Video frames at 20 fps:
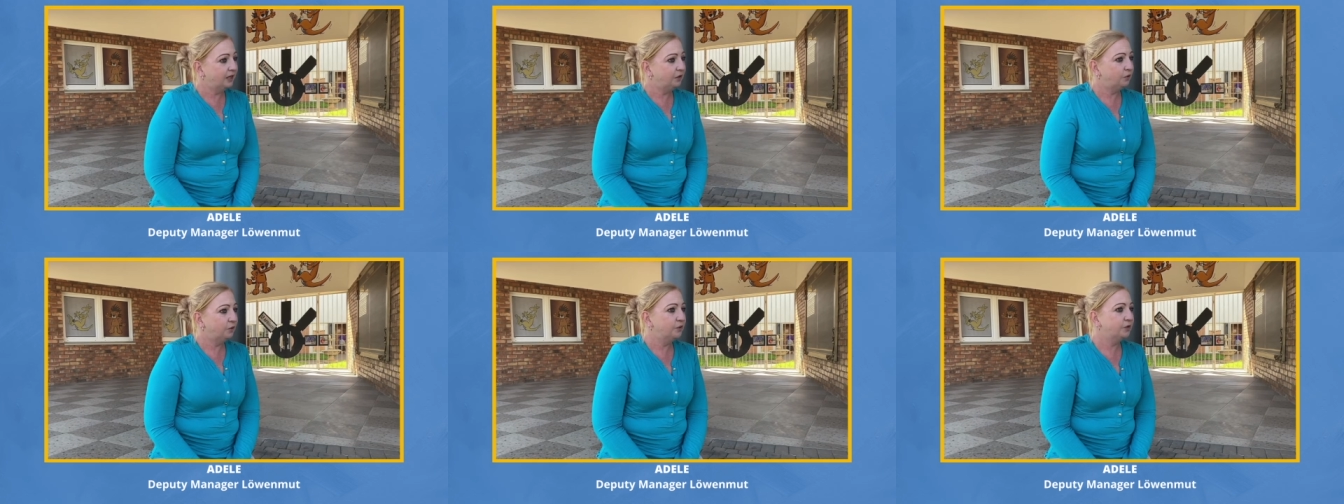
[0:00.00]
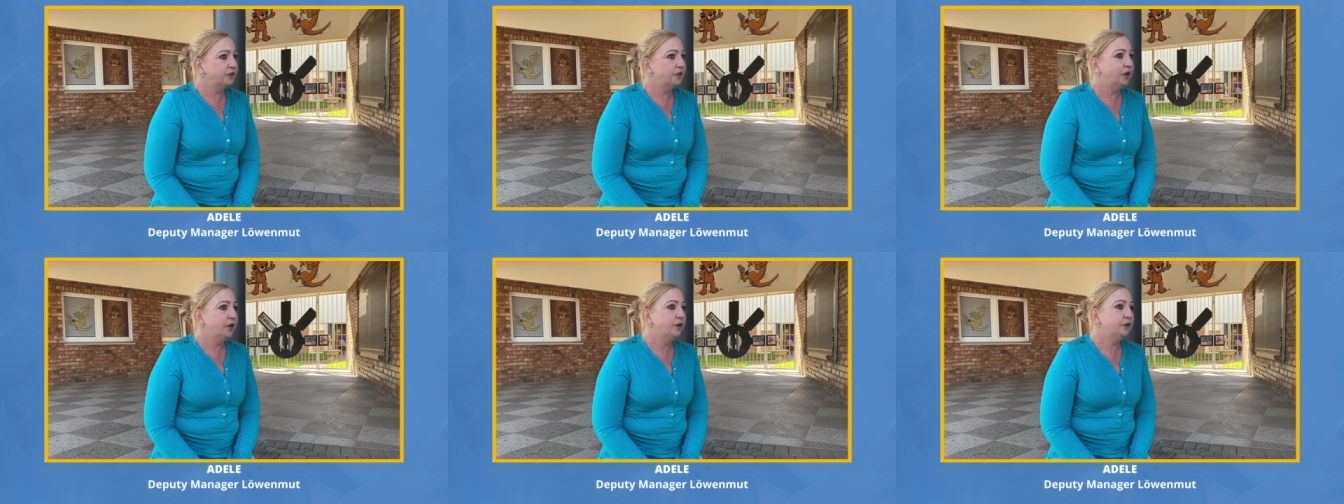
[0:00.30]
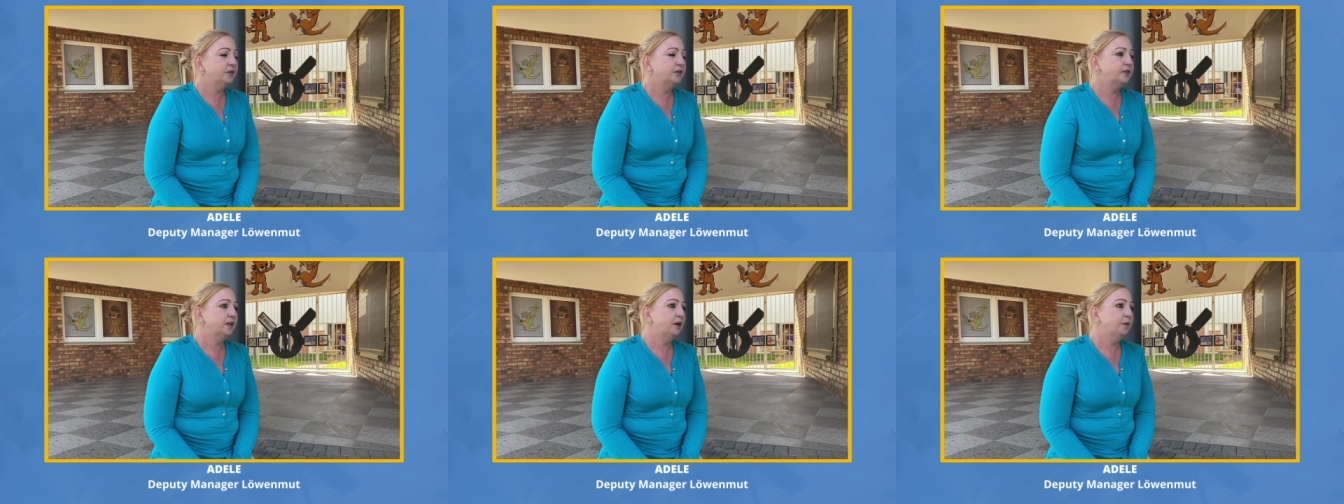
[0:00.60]
and
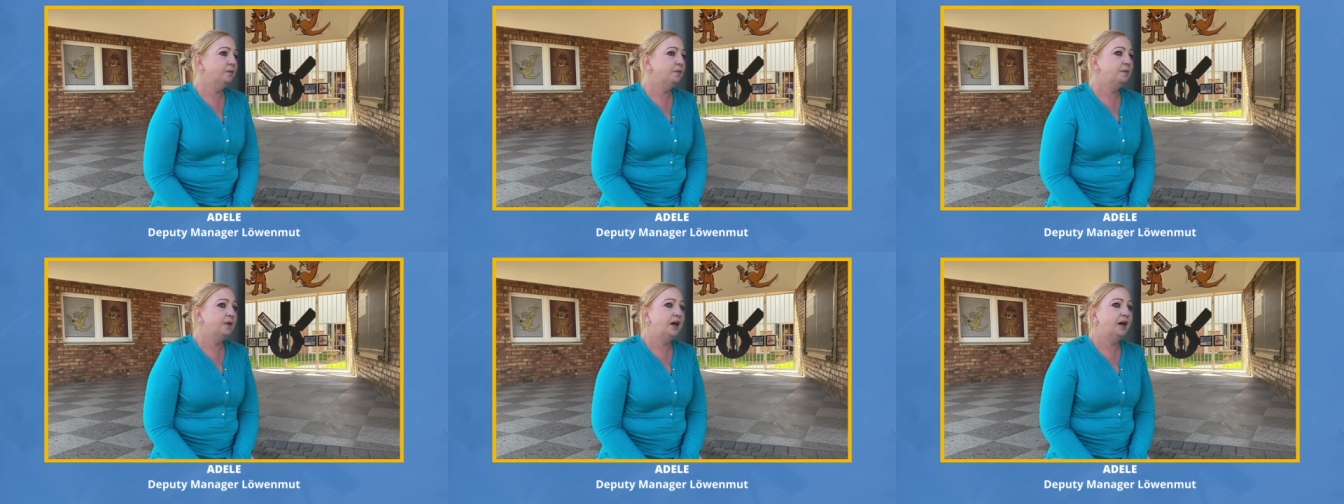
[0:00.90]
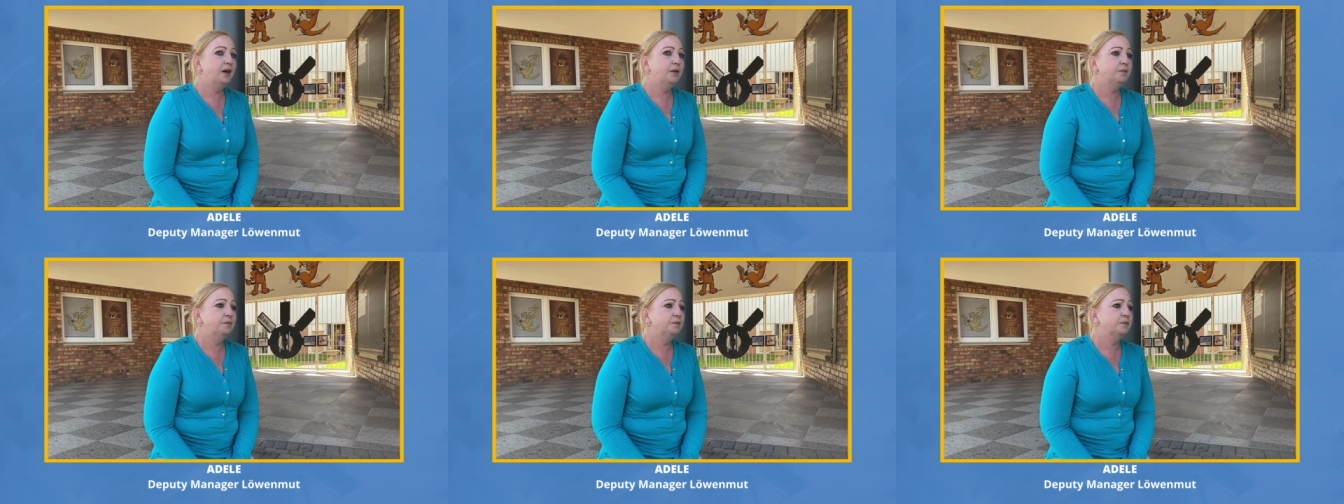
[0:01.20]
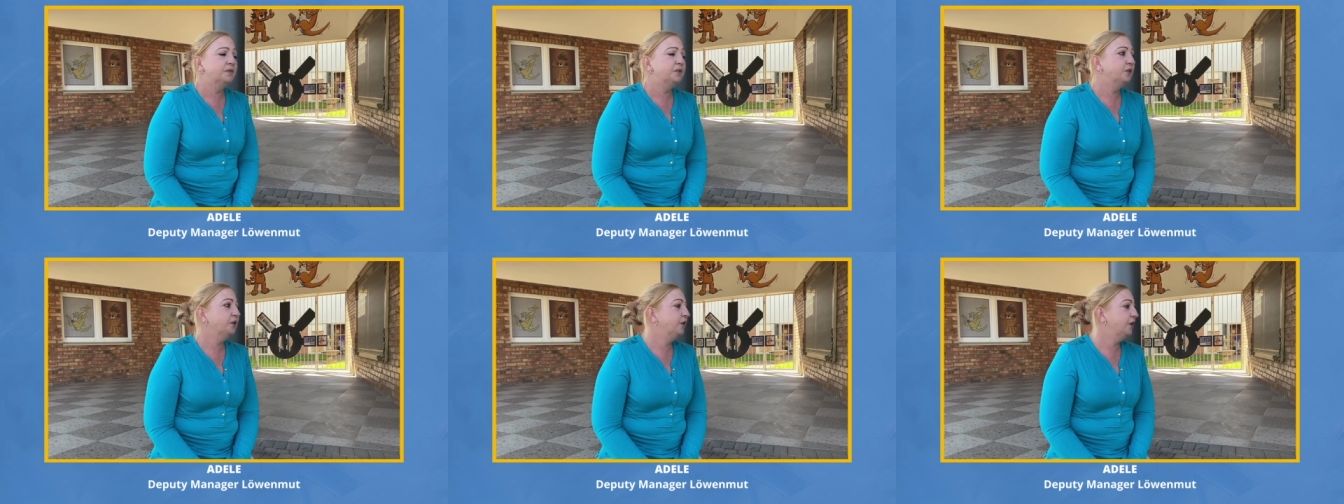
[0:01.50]
also some
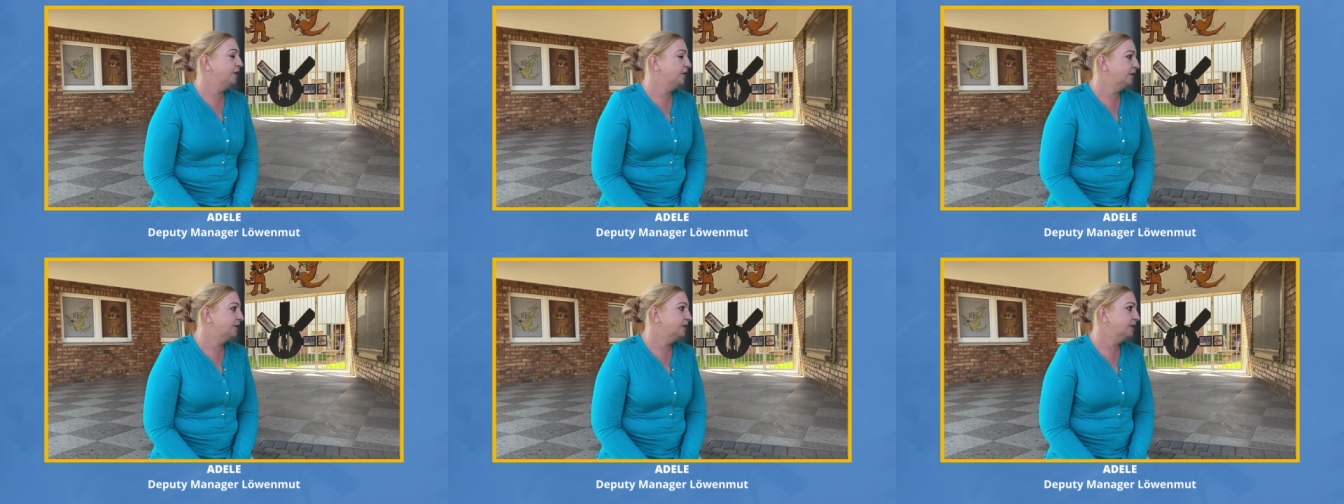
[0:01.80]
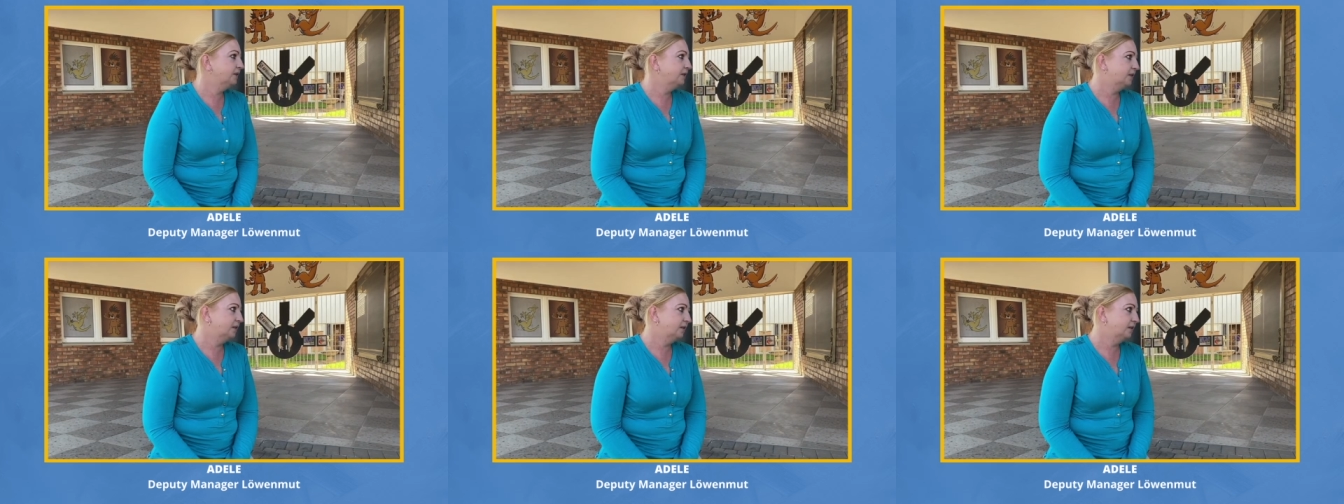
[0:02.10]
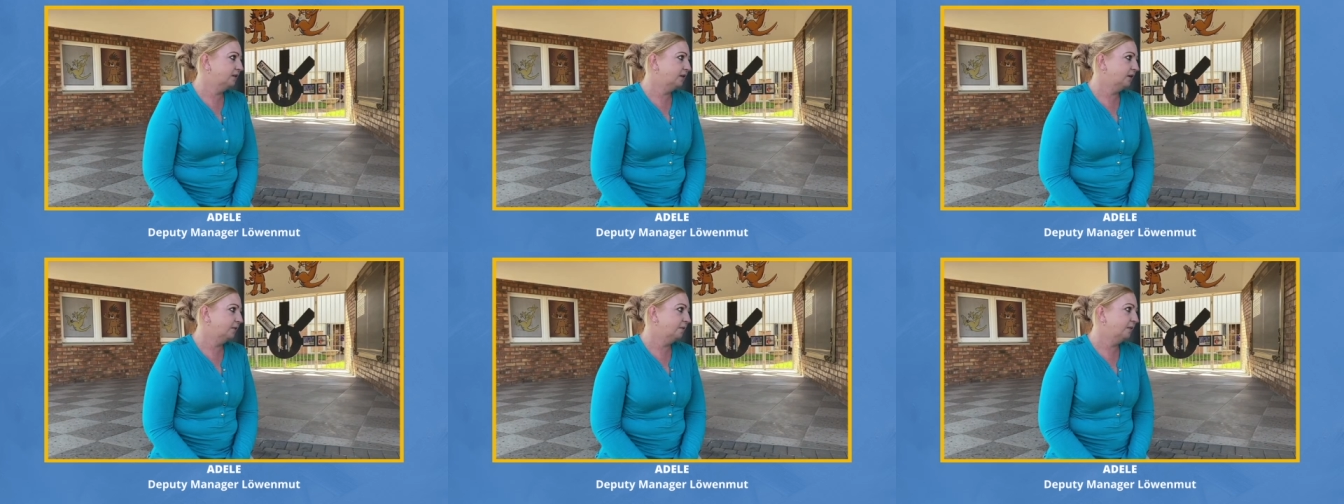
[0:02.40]
um, security
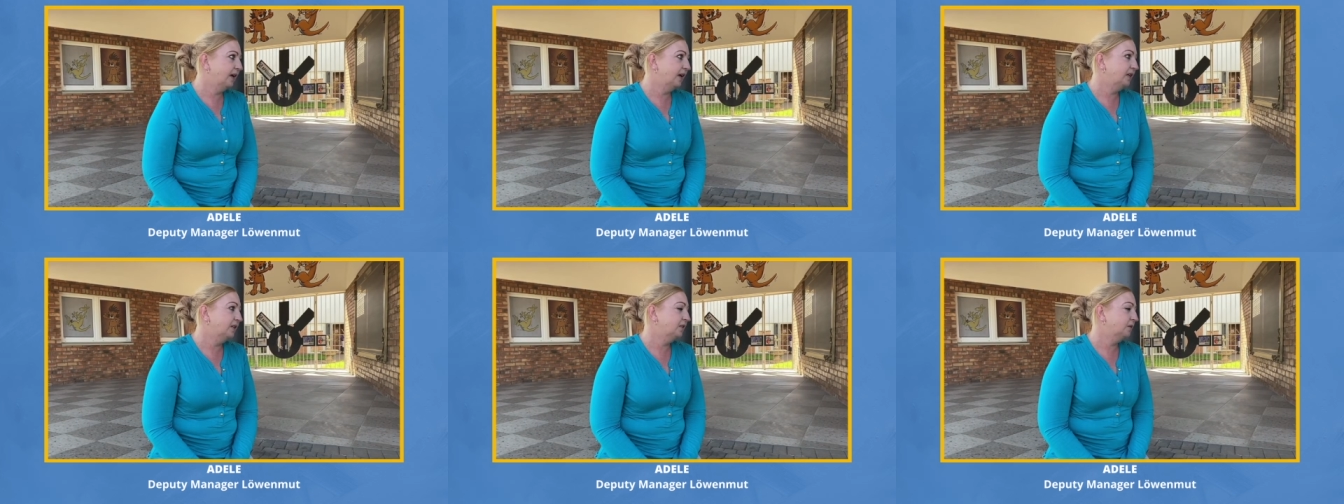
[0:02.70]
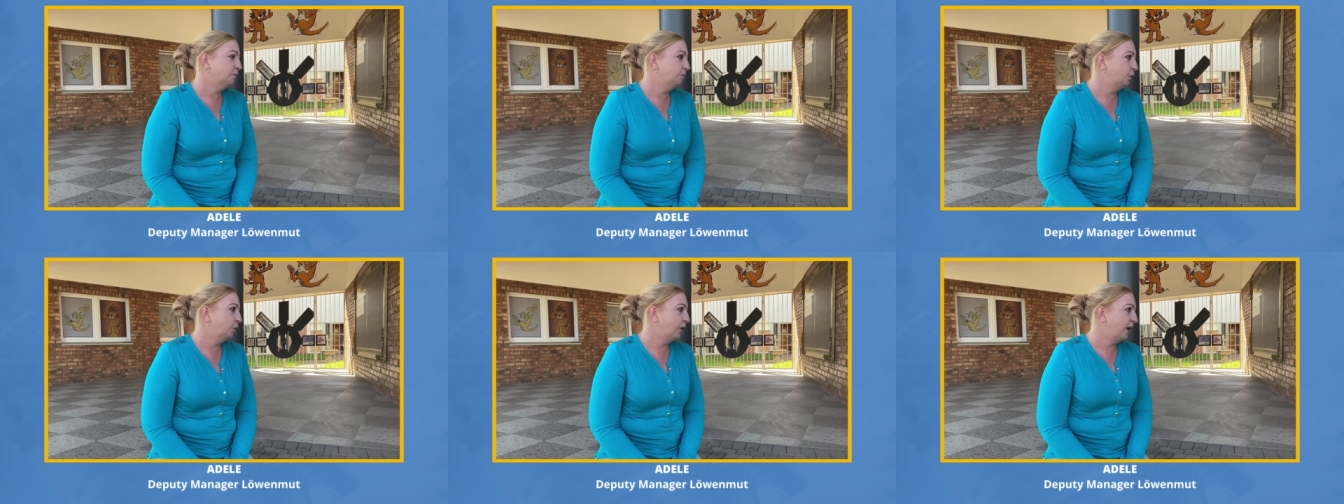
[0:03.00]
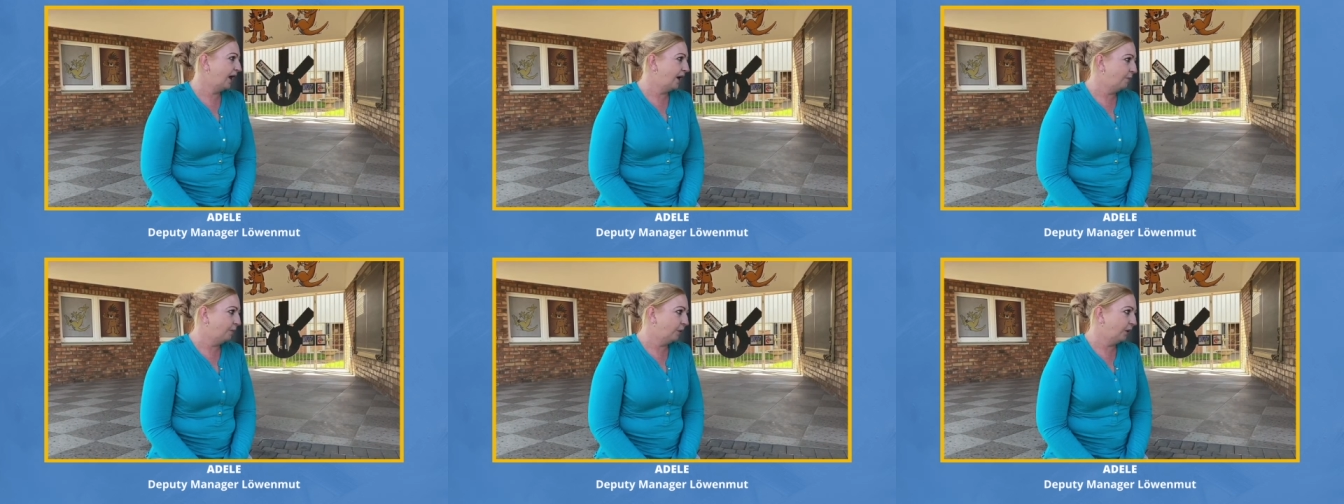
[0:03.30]
system and a small
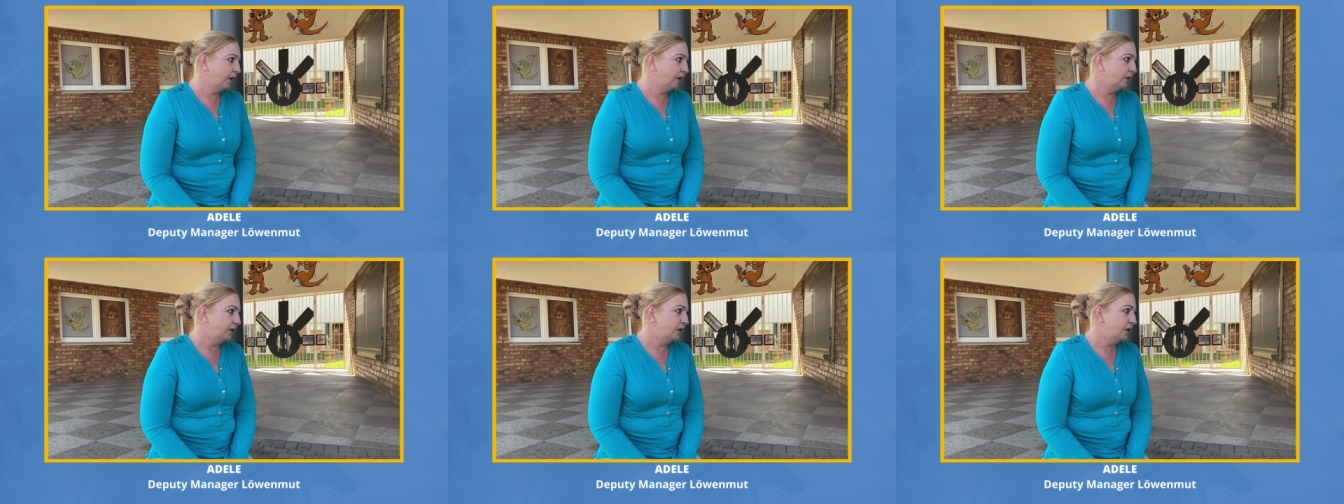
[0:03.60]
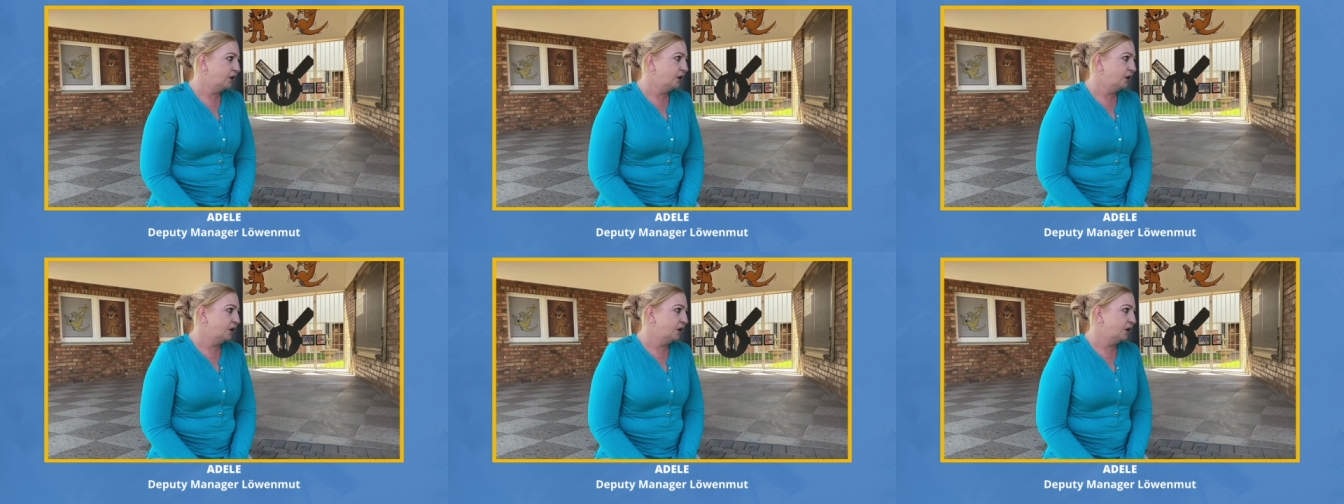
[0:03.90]
camera.